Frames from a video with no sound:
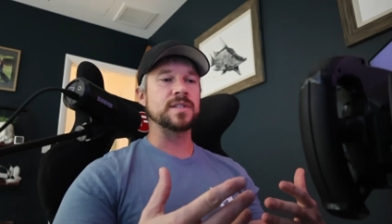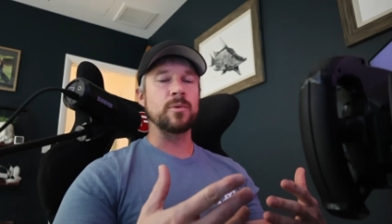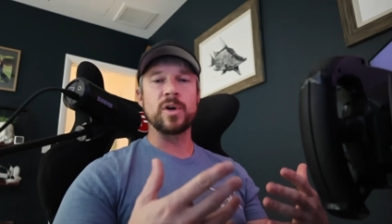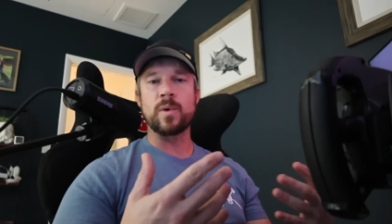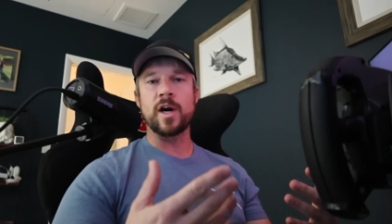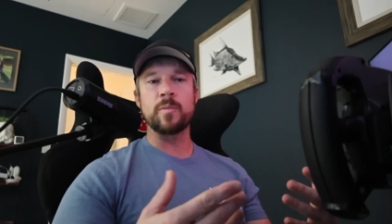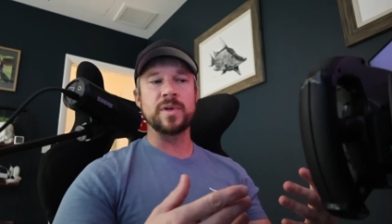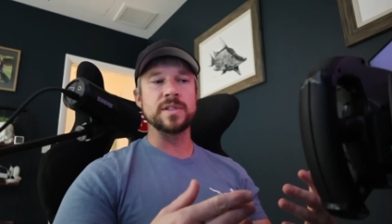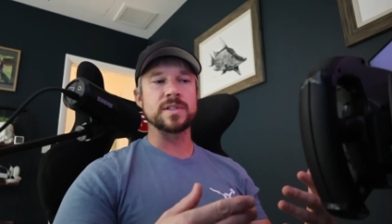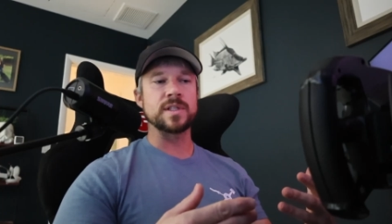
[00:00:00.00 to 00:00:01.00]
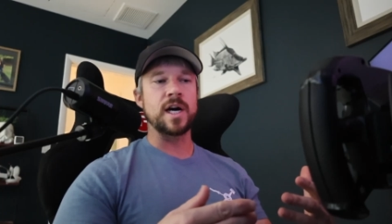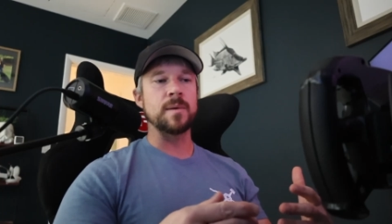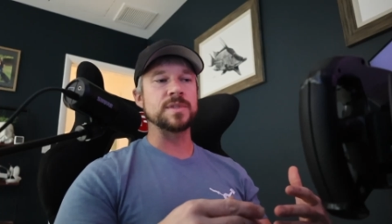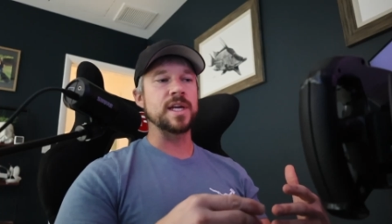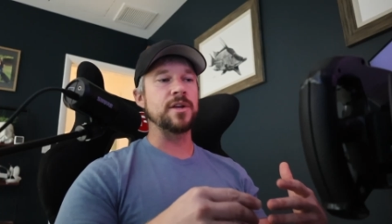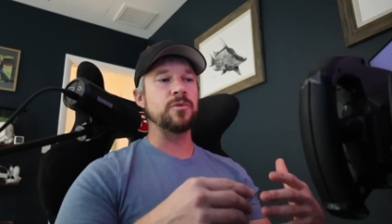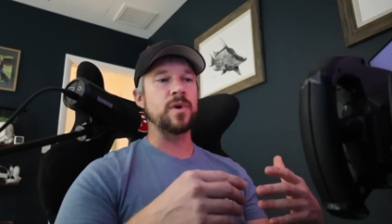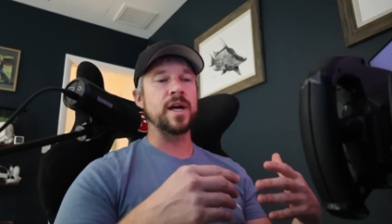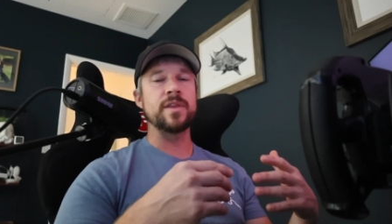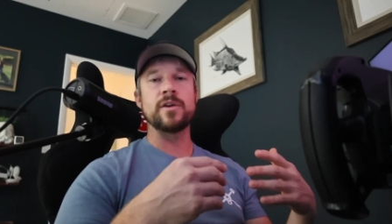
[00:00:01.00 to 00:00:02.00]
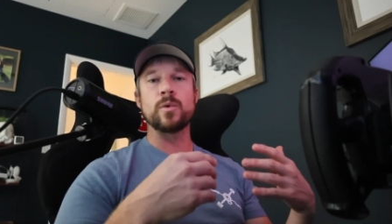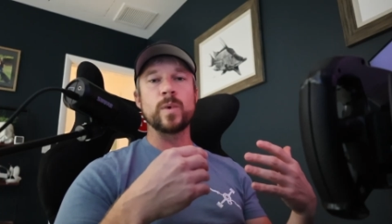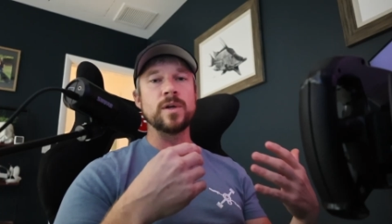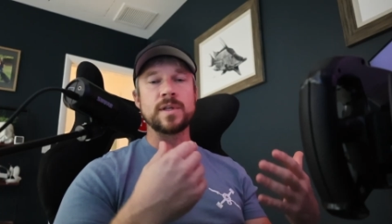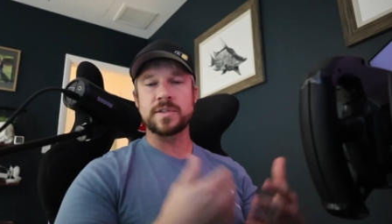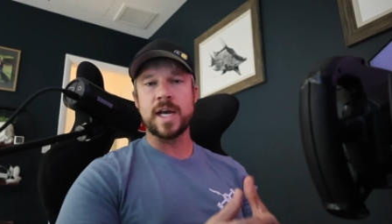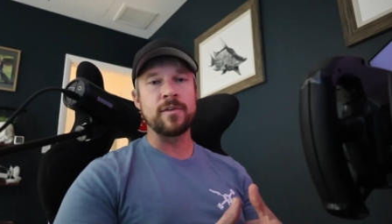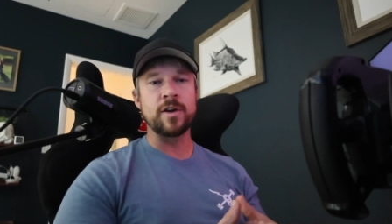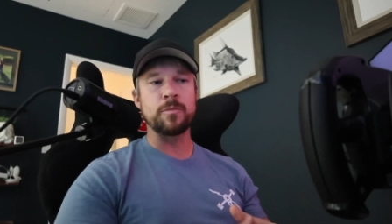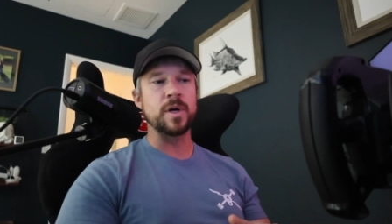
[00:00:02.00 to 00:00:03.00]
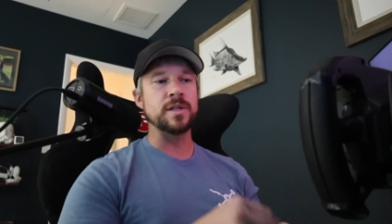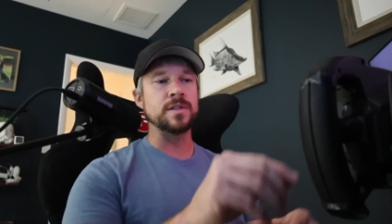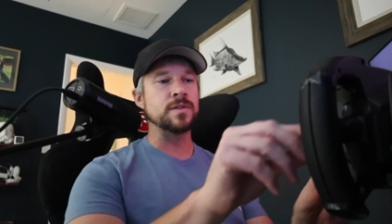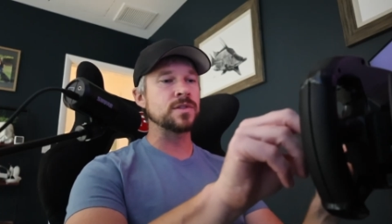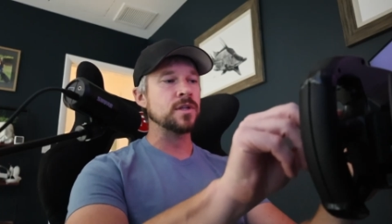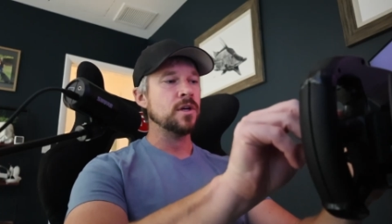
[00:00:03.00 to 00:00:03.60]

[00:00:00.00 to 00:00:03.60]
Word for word: that require pit stops and you find that your wheel doesn't have enough buttons,